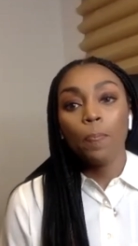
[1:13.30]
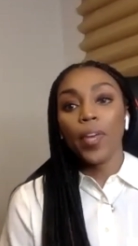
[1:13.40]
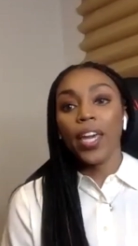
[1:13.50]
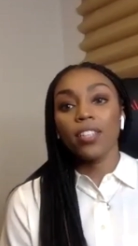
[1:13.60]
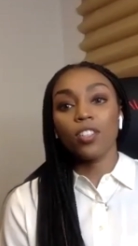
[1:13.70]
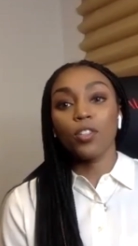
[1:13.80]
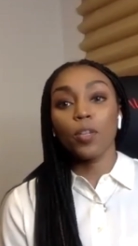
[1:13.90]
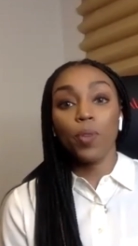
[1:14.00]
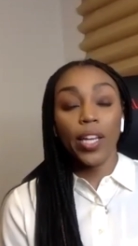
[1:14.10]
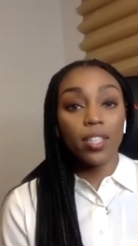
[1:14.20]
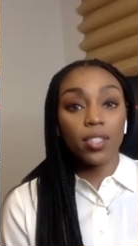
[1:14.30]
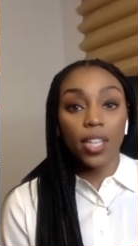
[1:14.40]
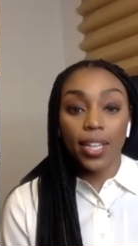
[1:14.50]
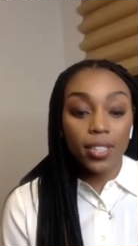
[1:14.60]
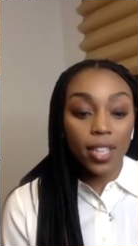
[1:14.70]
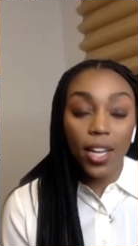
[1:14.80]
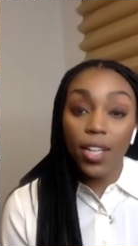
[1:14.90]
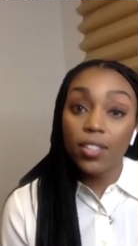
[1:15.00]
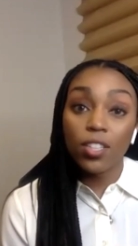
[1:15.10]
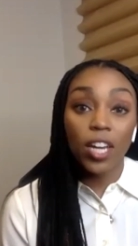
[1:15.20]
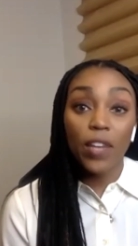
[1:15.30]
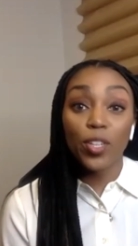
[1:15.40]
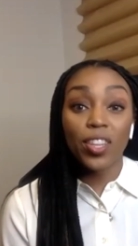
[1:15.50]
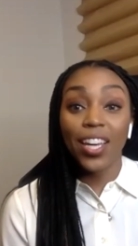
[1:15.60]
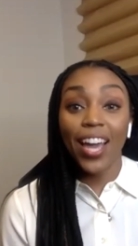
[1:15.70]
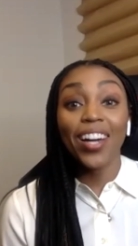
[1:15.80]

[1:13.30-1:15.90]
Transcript: And so the players, I guess they kind of took everything